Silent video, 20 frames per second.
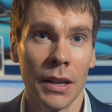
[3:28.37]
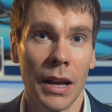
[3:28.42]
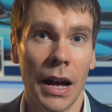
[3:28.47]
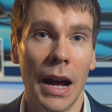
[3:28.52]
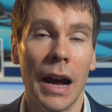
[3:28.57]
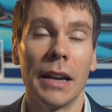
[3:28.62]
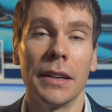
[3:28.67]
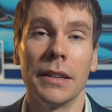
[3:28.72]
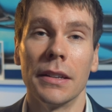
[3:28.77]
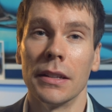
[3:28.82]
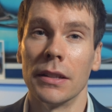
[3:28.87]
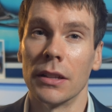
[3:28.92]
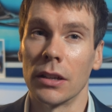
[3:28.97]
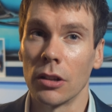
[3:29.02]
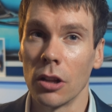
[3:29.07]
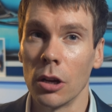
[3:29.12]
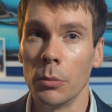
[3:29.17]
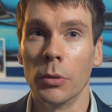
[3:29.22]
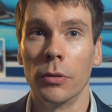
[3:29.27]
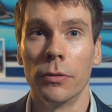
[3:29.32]
And in the
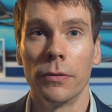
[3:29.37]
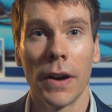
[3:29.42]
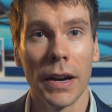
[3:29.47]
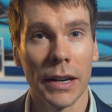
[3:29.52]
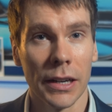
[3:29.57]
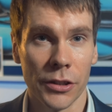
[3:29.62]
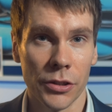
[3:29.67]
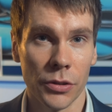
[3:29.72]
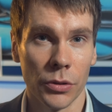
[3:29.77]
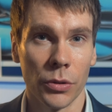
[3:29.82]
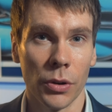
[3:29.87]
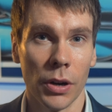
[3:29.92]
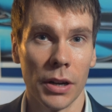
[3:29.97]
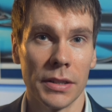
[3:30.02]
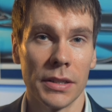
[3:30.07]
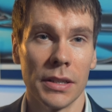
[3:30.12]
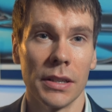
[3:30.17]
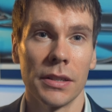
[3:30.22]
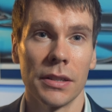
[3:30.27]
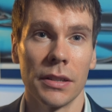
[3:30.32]
global financial
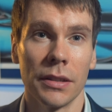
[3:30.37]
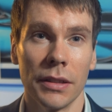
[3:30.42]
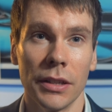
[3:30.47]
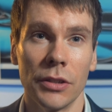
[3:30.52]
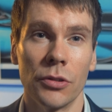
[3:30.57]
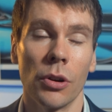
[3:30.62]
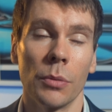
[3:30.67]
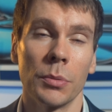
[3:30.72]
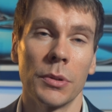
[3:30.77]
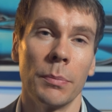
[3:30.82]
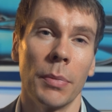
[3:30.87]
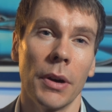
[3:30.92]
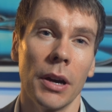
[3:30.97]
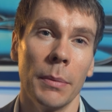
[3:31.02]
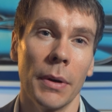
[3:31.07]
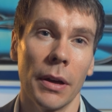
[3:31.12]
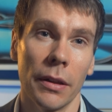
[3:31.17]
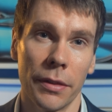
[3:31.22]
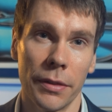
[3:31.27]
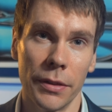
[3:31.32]
crisis, they dropped by
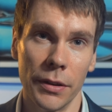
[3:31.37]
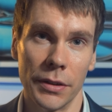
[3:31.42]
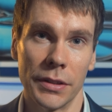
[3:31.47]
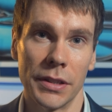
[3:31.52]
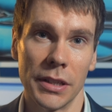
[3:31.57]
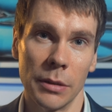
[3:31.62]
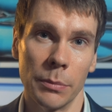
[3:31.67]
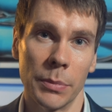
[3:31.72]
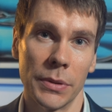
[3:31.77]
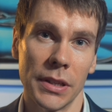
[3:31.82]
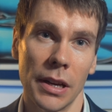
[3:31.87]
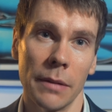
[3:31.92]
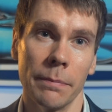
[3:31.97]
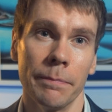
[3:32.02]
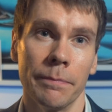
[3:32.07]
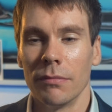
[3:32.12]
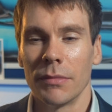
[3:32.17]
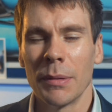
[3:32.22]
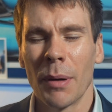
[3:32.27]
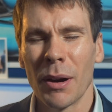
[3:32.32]
about
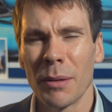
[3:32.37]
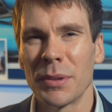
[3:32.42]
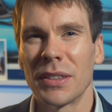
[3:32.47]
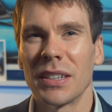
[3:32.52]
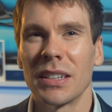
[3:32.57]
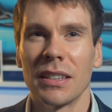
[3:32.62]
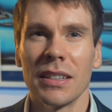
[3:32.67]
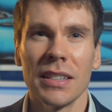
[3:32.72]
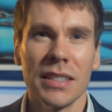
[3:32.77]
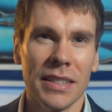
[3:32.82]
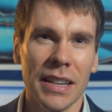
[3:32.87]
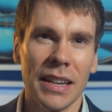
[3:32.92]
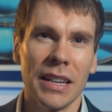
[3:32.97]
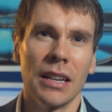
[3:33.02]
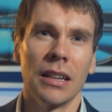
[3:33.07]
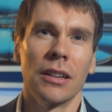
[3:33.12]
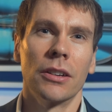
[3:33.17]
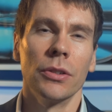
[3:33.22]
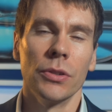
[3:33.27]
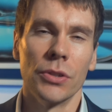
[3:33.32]
13%. You might be thinking this
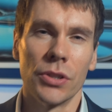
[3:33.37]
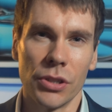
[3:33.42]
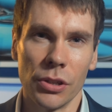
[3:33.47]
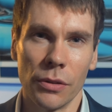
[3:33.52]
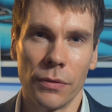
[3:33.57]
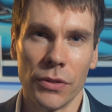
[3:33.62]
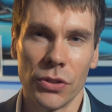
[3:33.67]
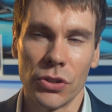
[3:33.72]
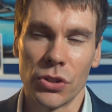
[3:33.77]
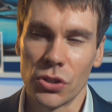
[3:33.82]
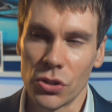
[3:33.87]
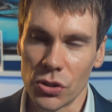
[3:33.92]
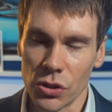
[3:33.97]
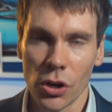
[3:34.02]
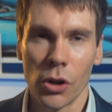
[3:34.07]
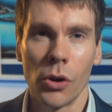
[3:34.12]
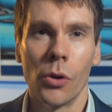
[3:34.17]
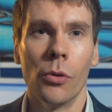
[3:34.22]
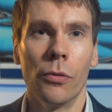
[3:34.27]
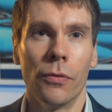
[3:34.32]
data includes stuff
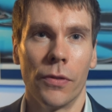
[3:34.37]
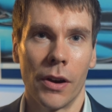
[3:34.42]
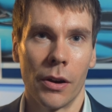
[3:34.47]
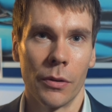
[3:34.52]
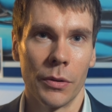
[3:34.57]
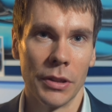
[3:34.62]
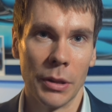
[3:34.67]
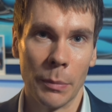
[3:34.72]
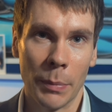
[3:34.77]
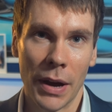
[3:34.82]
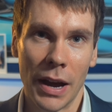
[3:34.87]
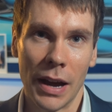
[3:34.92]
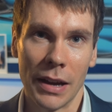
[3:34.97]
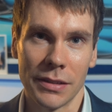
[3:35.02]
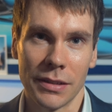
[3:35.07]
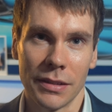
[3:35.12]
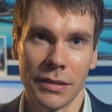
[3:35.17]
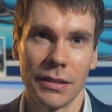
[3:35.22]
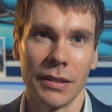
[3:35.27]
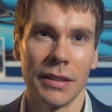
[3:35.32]
so far in the
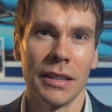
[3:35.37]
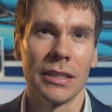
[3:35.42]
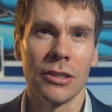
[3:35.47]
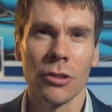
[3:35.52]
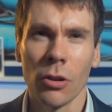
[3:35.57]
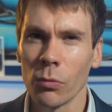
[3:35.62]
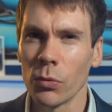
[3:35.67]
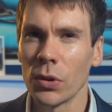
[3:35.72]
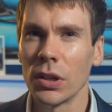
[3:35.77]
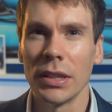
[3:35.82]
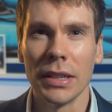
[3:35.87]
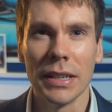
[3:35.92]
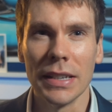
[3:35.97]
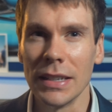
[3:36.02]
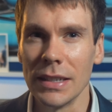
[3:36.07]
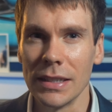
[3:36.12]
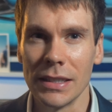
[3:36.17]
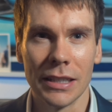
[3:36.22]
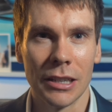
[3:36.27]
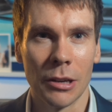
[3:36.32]
past that it's not really an
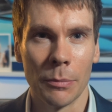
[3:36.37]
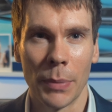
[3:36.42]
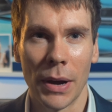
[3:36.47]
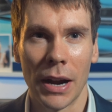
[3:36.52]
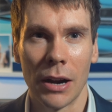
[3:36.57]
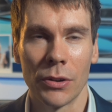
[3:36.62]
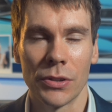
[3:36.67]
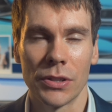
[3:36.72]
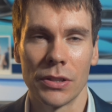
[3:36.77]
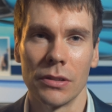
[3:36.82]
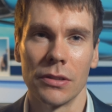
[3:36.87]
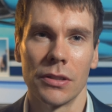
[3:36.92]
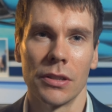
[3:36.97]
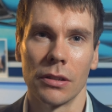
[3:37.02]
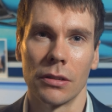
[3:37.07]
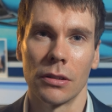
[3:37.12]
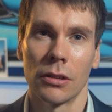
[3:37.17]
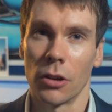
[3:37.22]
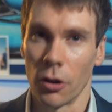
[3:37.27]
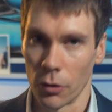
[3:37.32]
easy comparison
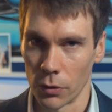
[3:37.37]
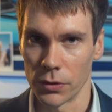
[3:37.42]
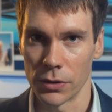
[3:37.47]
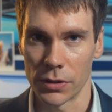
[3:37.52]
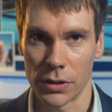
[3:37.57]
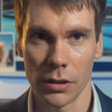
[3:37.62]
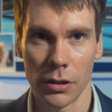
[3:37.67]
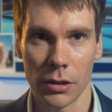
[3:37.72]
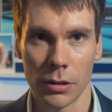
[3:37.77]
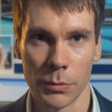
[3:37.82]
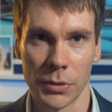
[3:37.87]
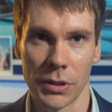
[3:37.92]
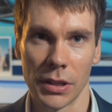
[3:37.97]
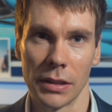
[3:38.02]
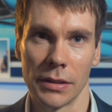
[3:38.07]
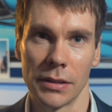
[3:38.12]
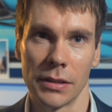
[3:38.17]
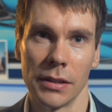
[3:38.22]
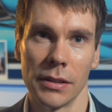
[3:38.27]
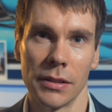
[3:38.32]
to current
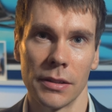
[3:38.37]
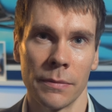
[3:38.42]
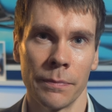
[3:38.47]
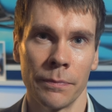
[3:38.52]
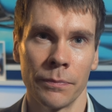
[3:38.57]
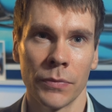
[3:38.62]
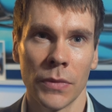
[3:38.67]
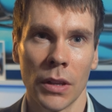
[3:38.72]
circumstances.